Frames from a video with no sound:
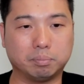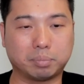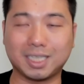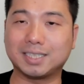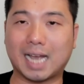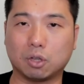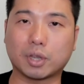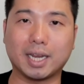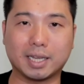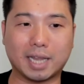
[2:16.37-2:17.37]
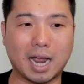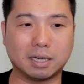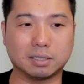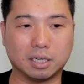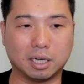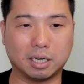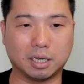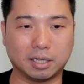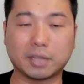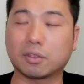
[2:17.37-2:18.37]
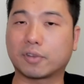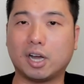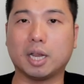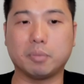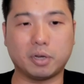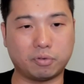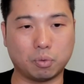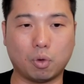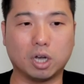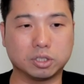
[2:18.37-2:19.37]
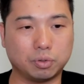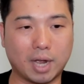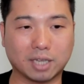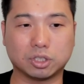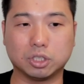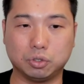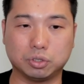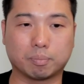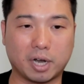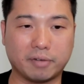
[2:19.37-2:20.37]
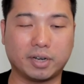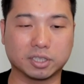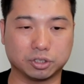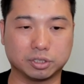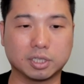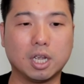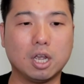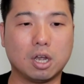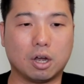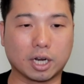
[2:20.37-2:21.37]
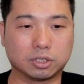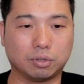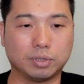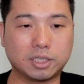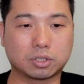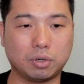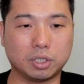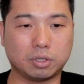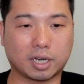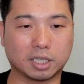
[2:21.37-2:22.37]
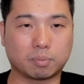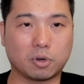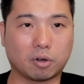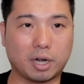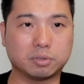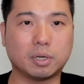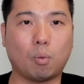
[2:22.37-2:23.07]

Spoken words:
please allocate that length of time if you want to actually use the brand functions. Okay, so let's go into the customer engagement.